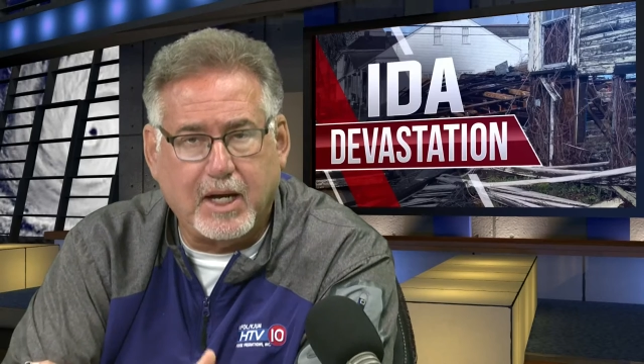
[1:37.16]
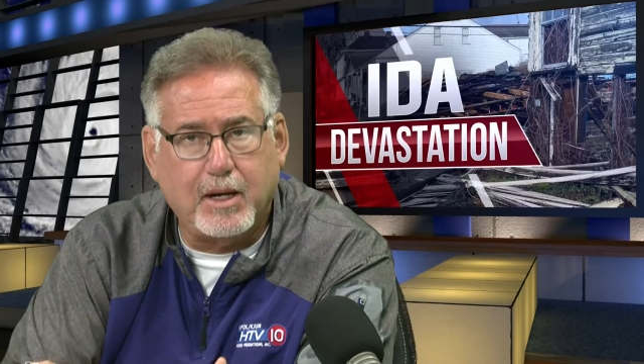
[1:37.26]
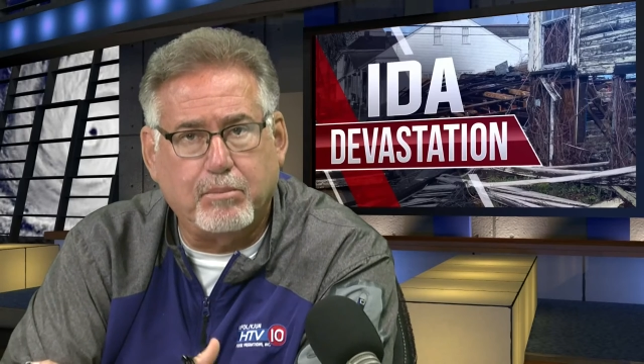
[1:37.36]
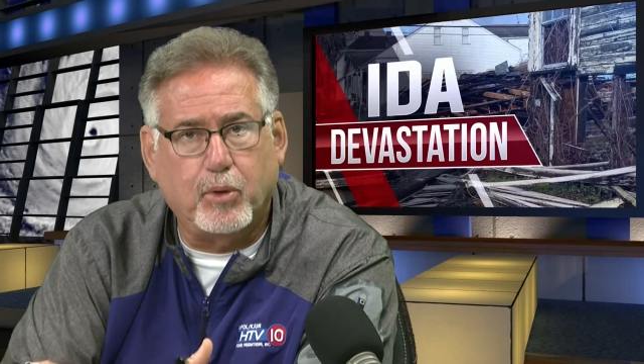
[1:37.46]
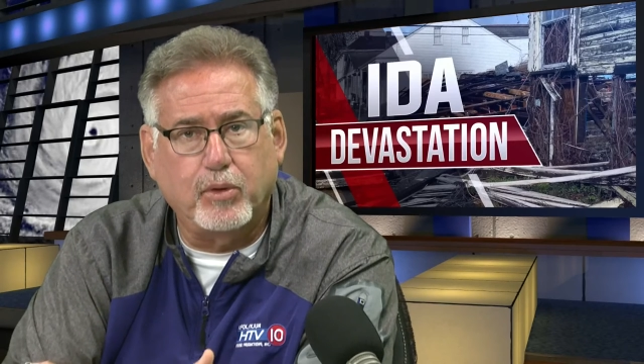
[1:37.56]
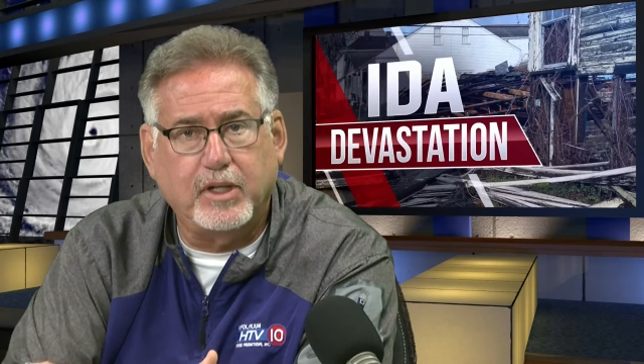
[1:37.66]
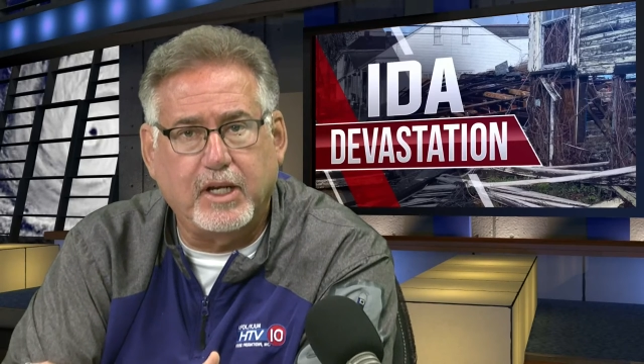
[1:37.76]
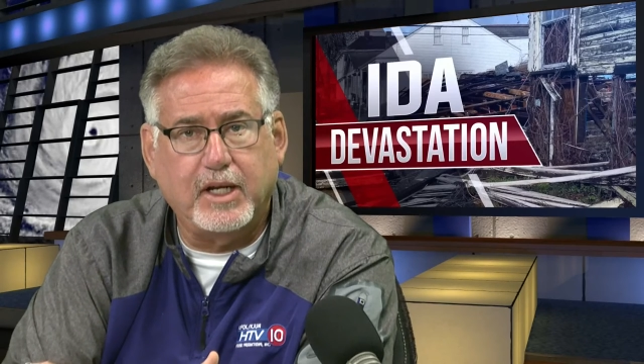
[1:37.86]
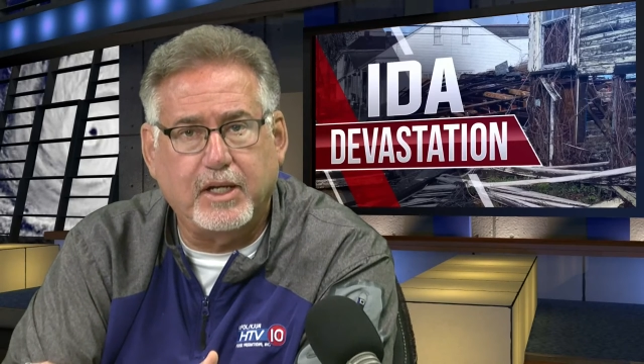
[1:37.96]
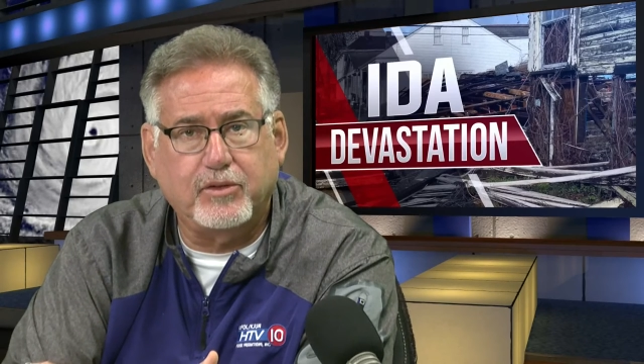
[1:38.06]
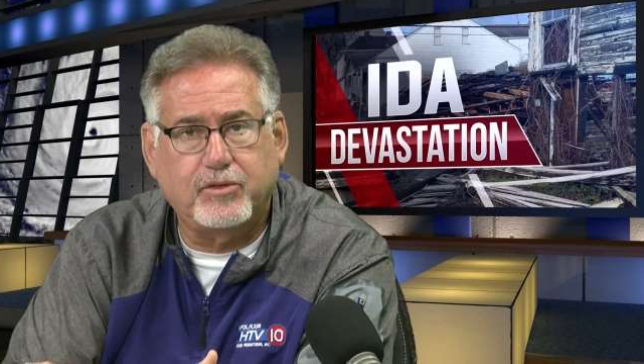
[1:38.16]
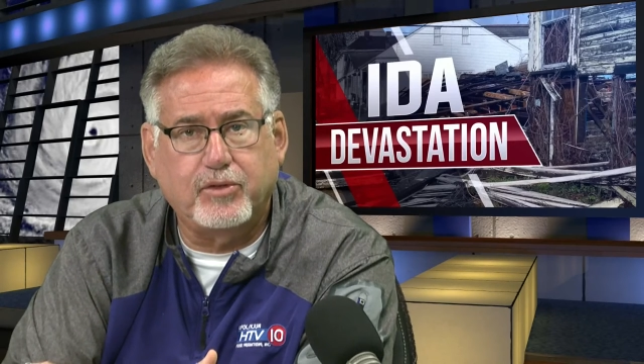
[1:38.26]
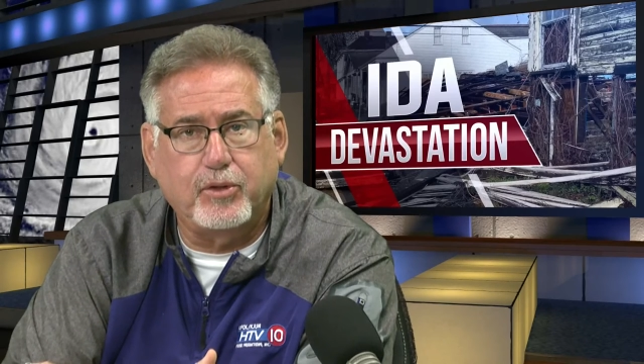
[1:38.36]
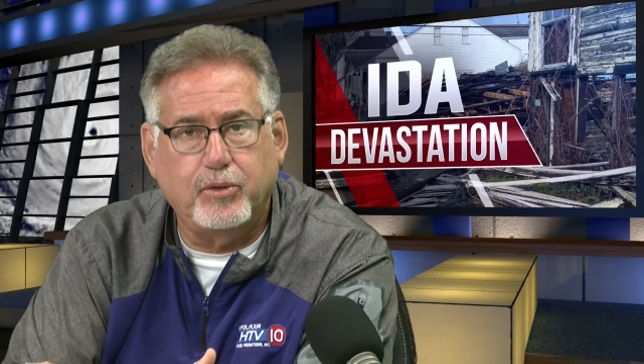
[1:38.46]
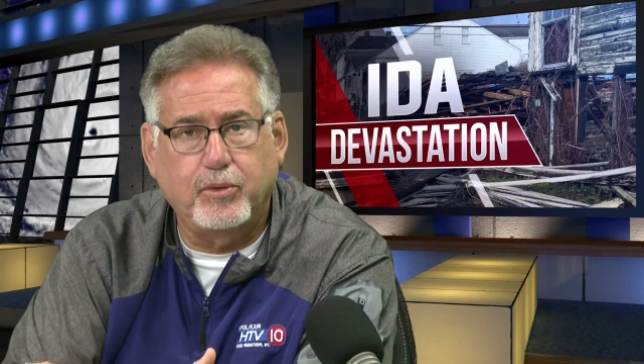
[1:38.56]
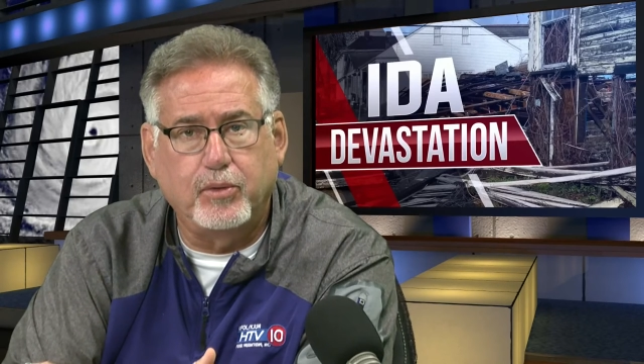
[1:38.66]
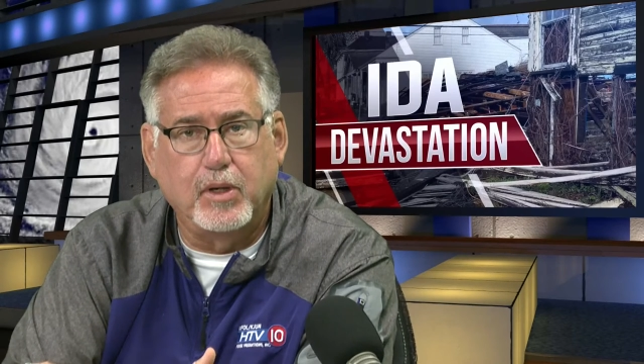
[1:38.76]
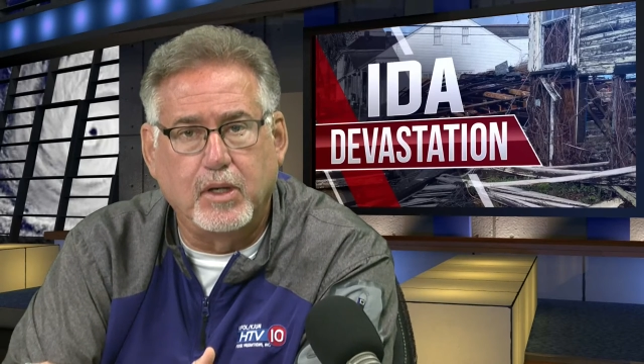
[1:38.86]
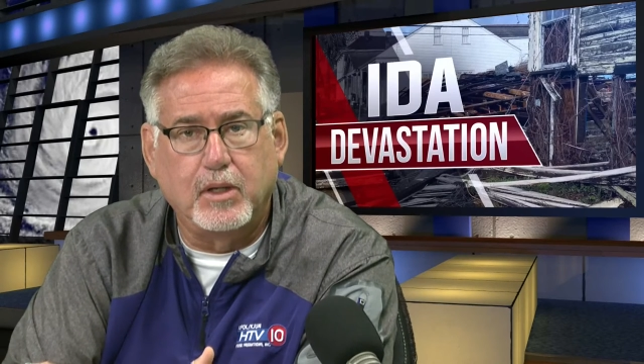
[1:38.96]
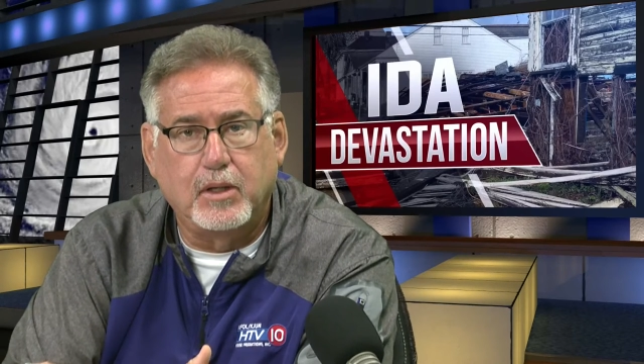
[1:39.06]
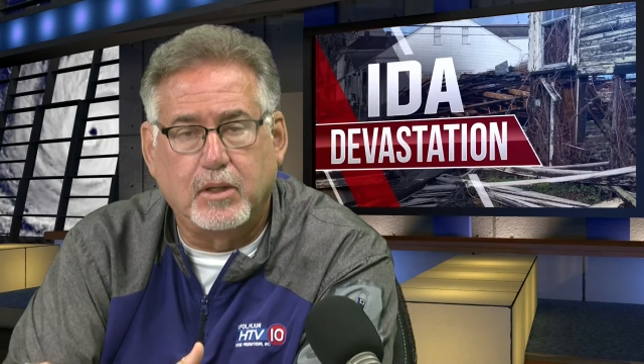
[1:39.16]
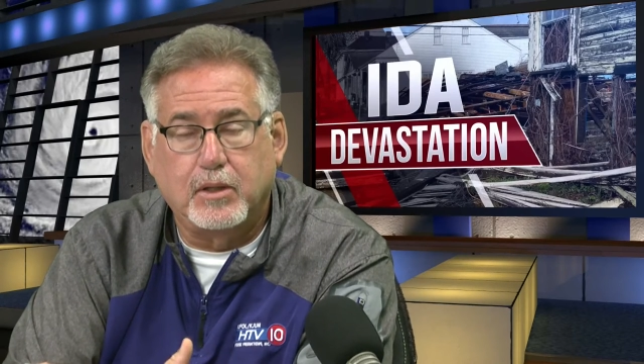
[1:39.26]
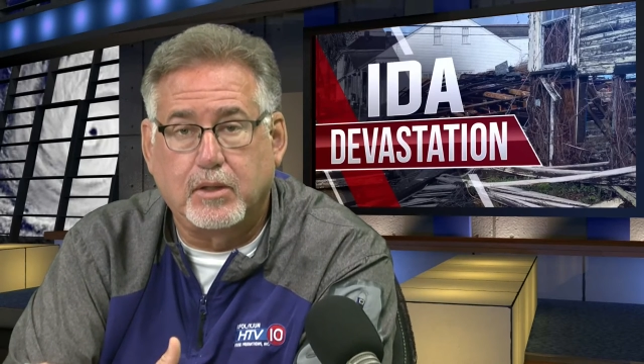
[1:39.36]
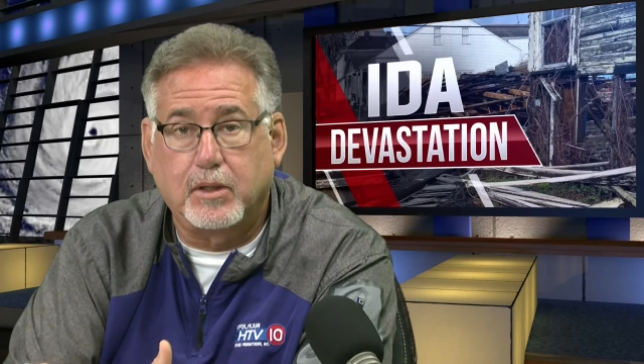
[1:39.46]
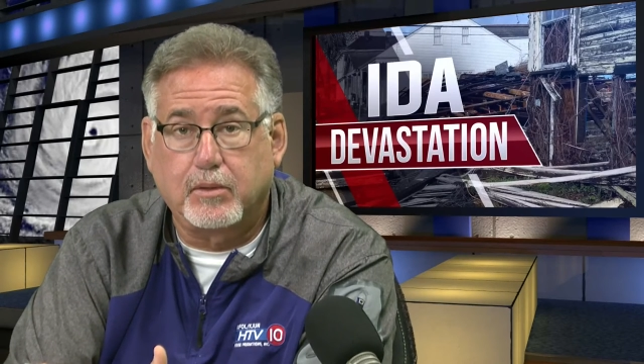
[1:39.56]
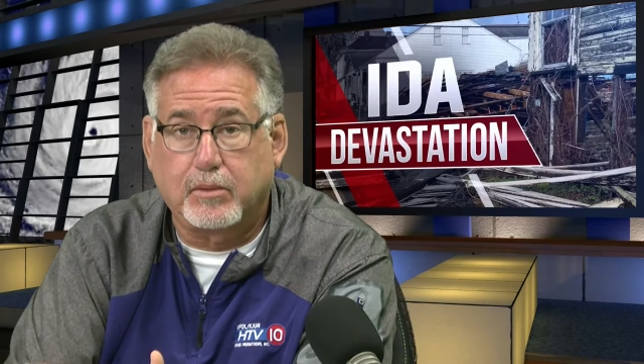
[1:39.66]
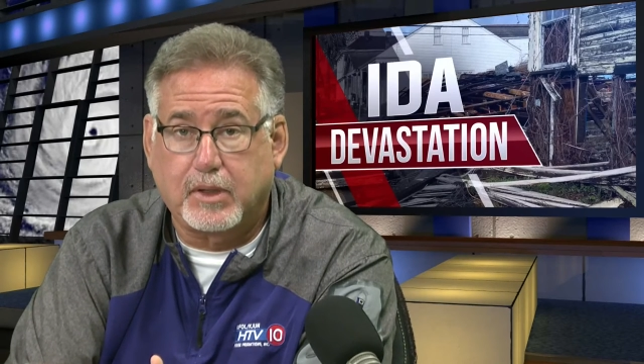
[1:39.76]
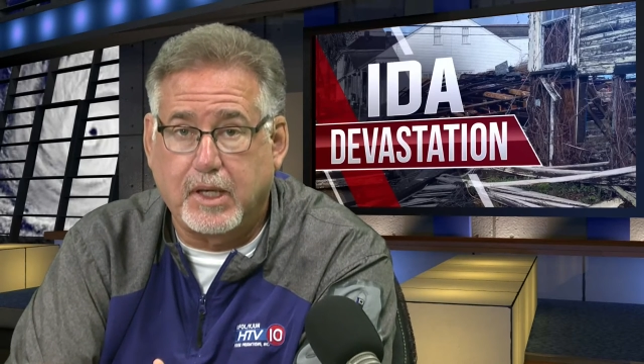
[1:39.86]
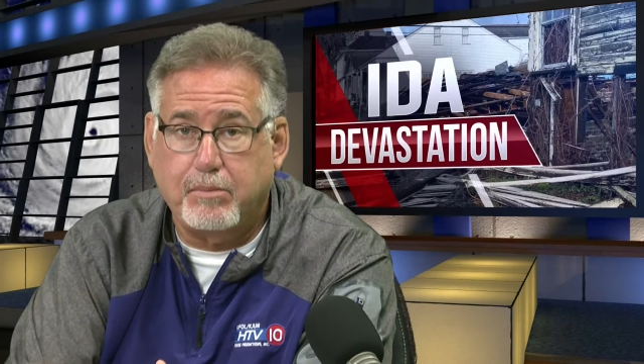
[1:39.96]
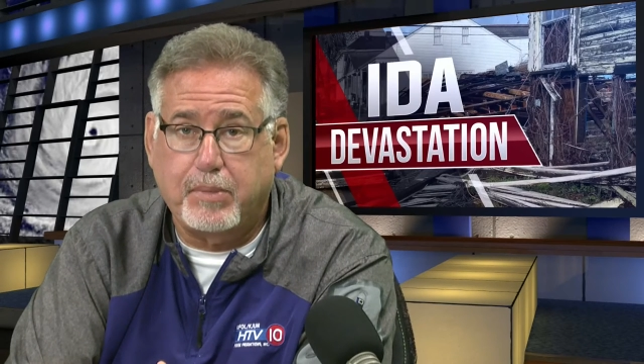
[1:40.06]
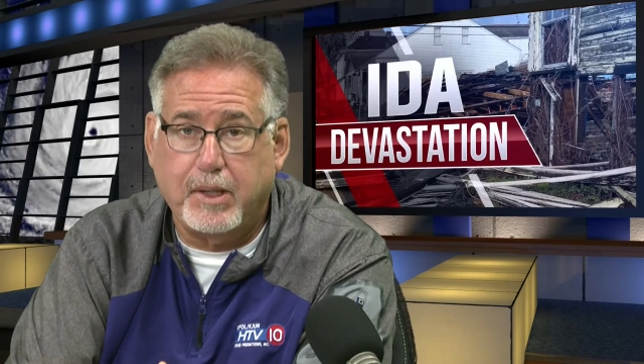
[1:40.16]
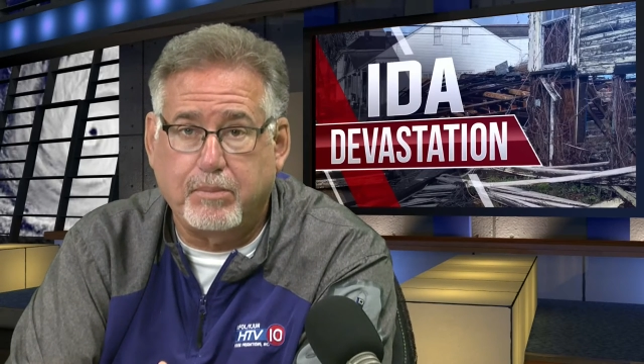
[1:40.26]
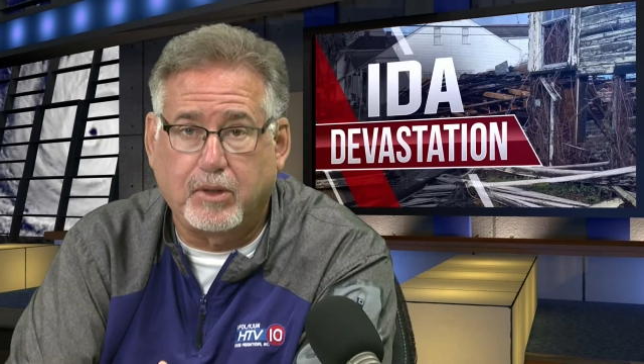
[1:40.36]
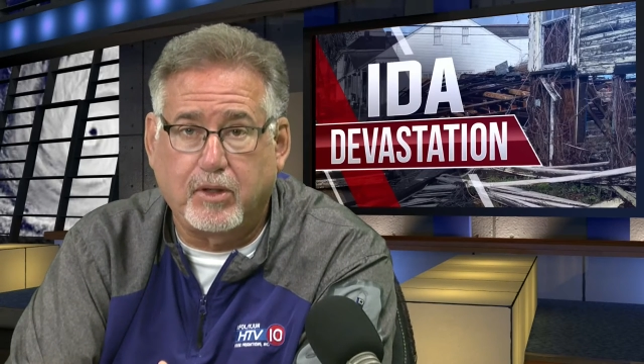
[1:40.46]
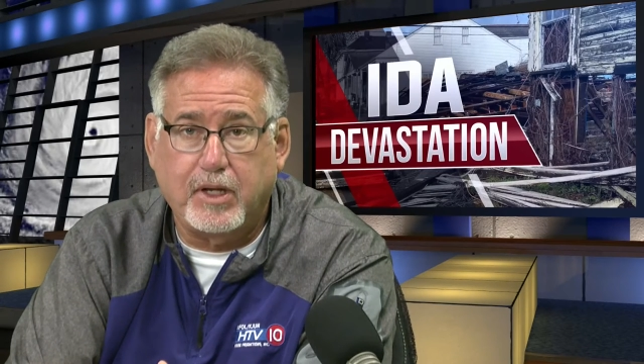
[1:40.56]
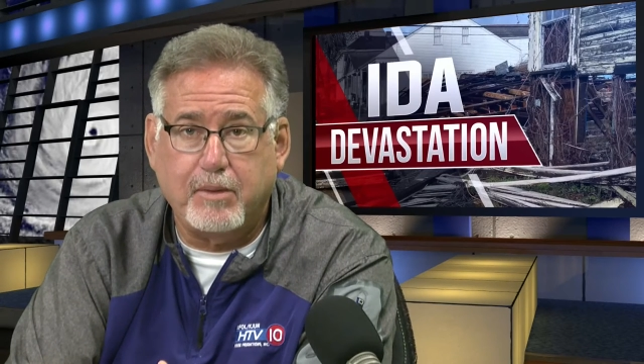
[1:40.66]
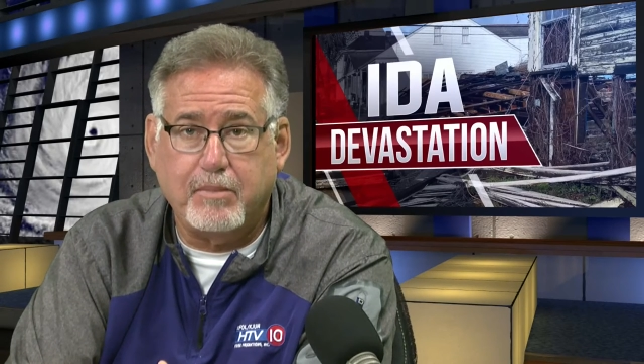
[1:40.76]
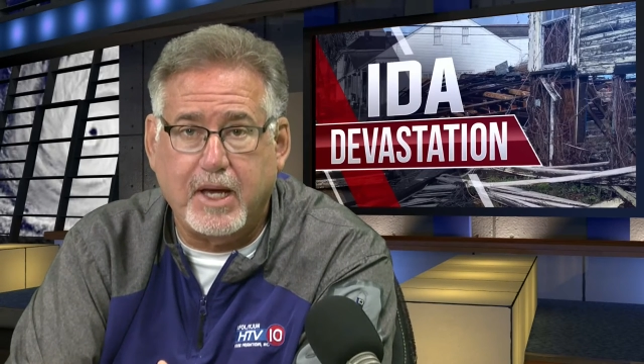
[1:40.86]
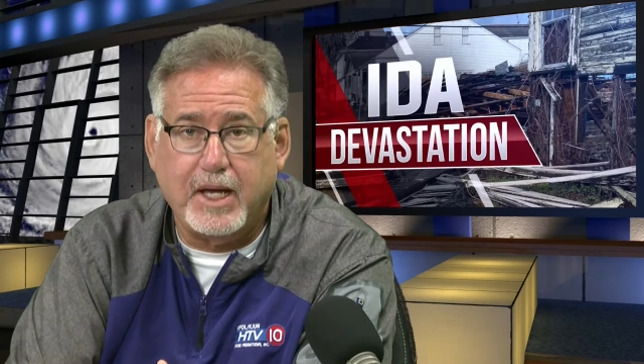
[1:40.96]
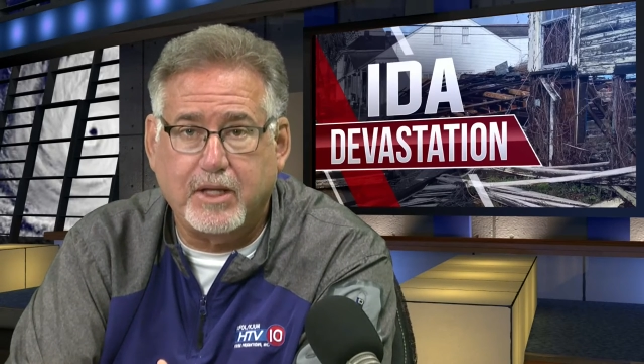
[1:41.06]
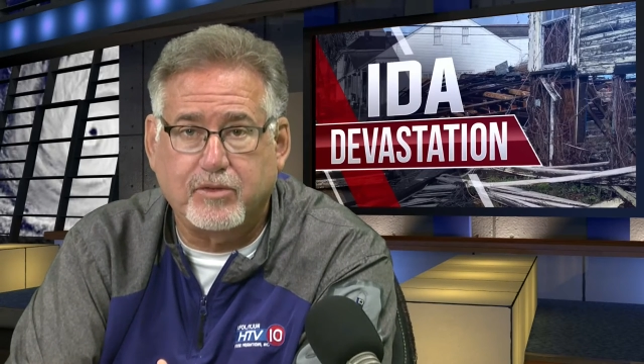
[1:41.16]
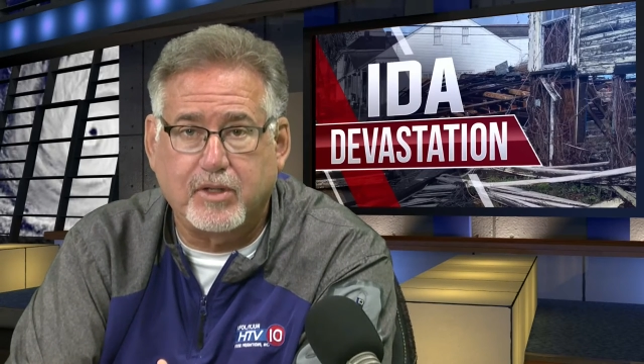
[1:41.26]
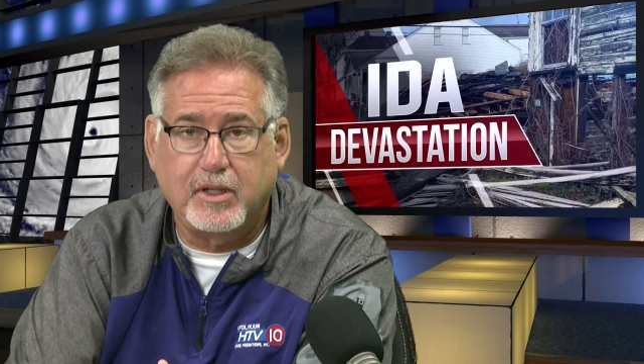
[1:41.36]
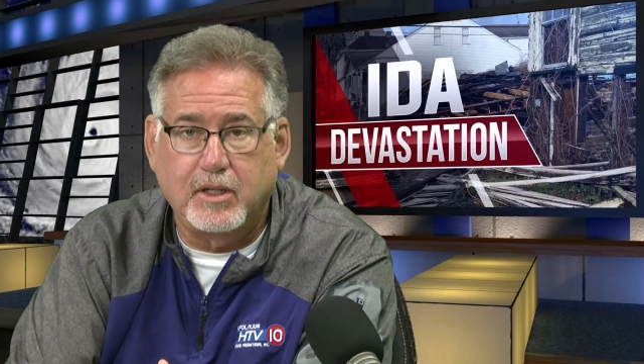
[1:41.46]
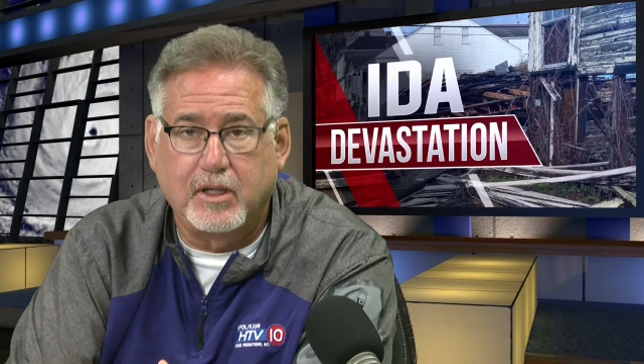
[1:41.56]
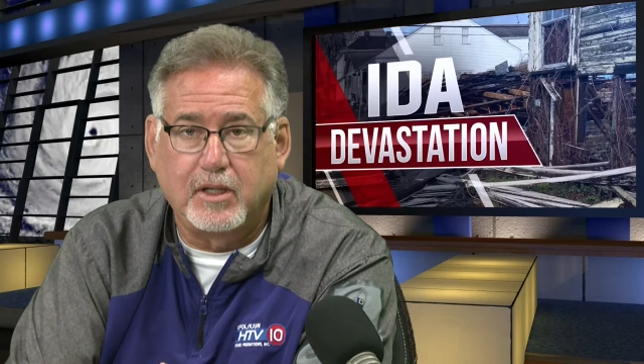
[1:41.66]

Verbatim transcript: how important it is to to keep people on their meds, and